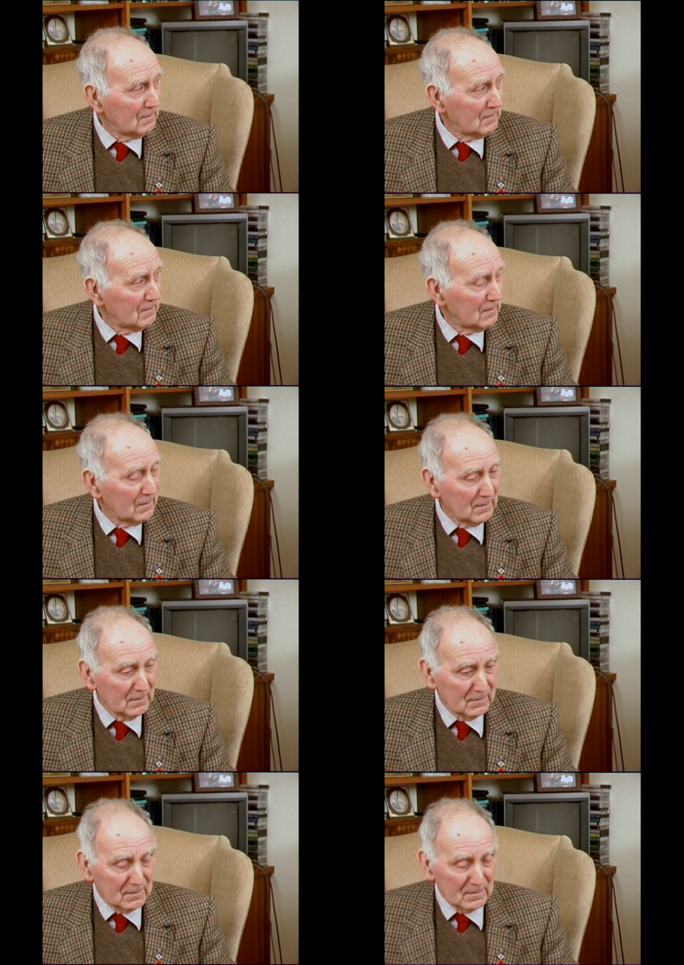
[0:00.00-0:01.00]
think you
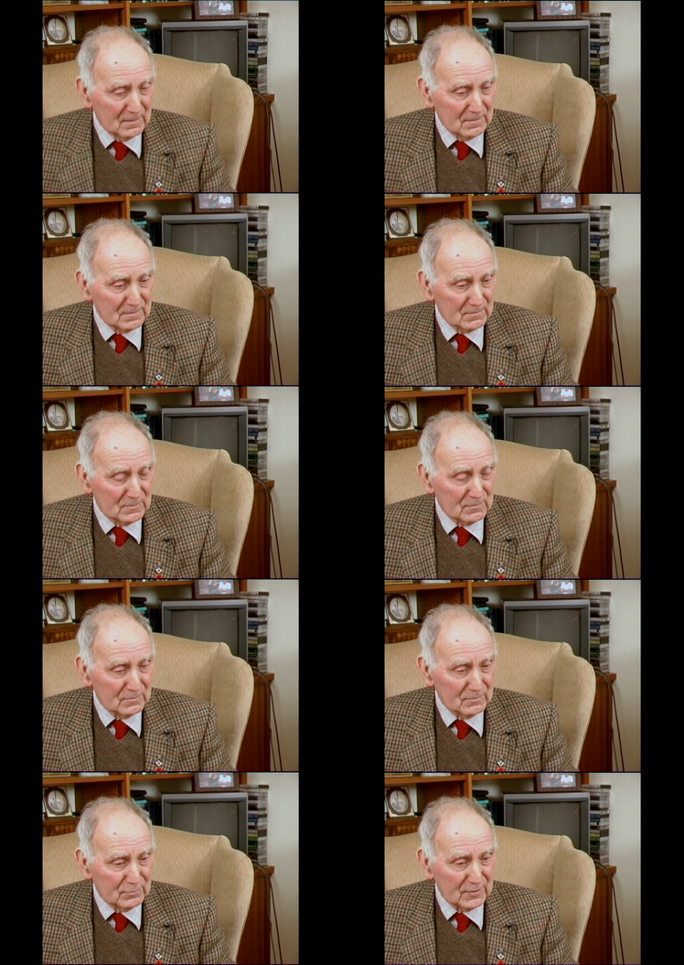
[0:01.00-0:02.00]
were?
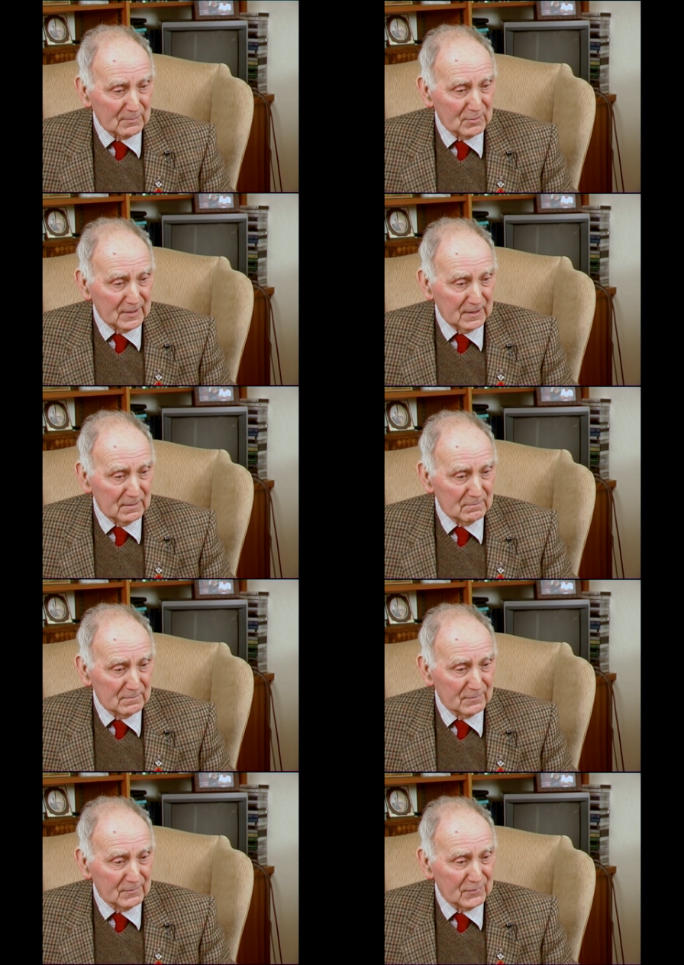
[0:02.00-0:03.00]
Probably
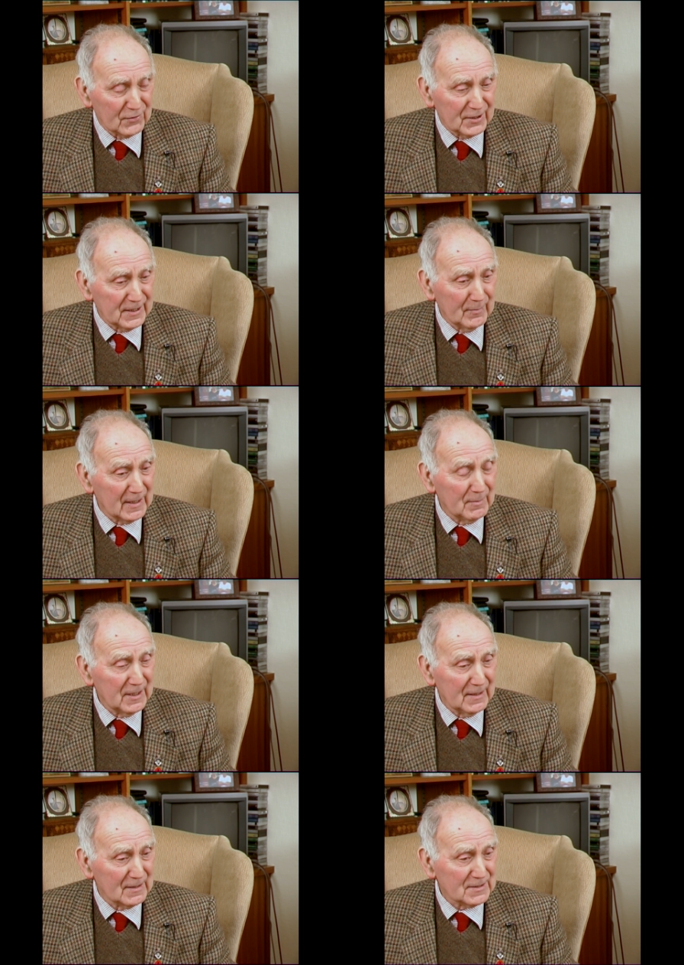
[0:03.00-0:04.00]
three,
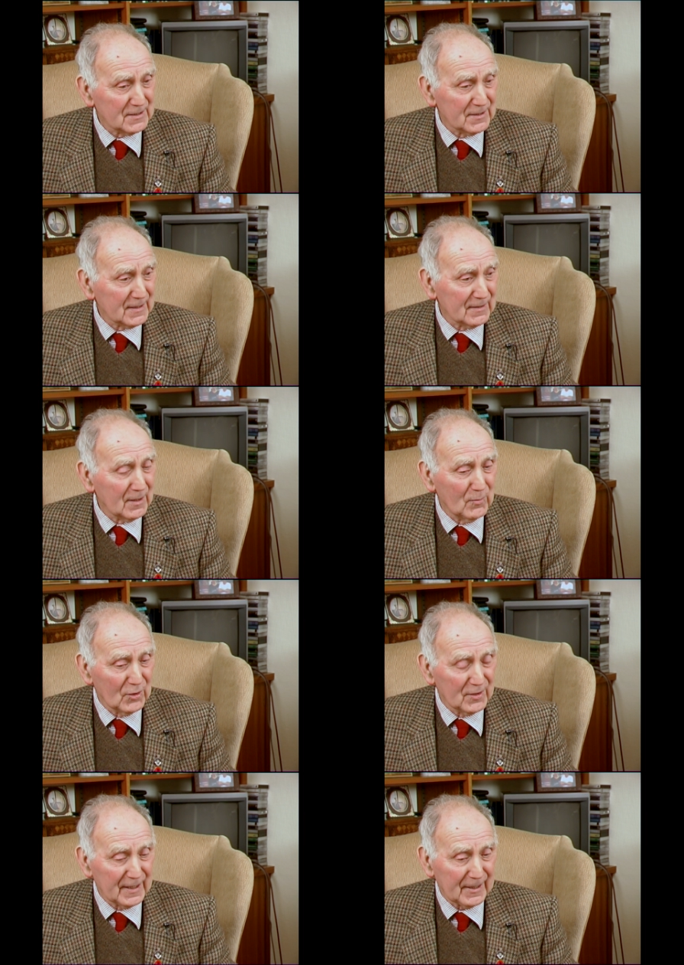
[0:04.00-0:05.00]
maybe. I should think no more
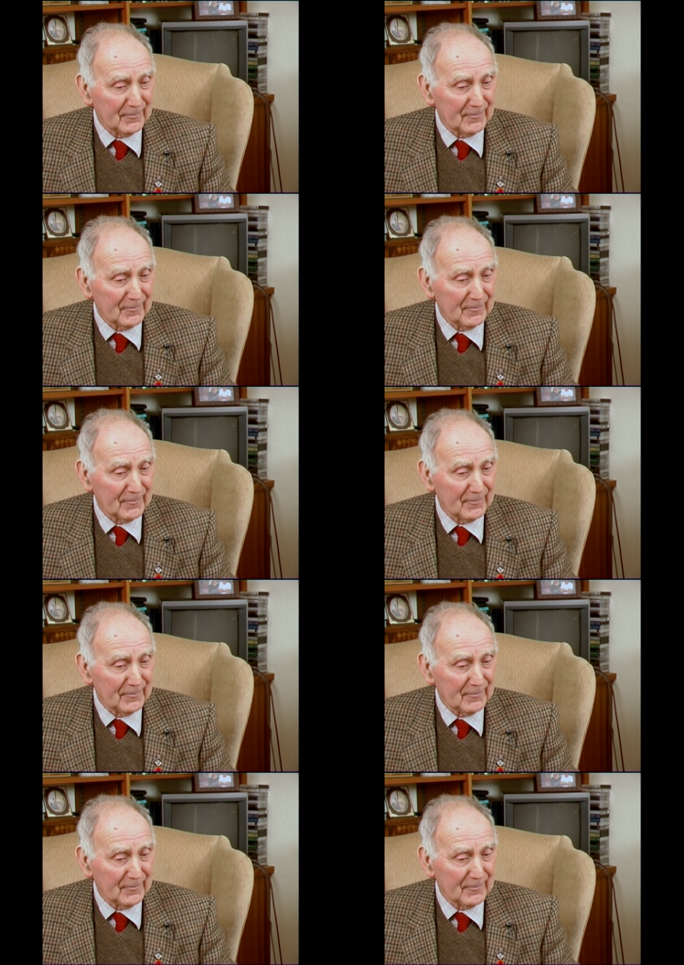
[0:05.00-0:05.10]
than that.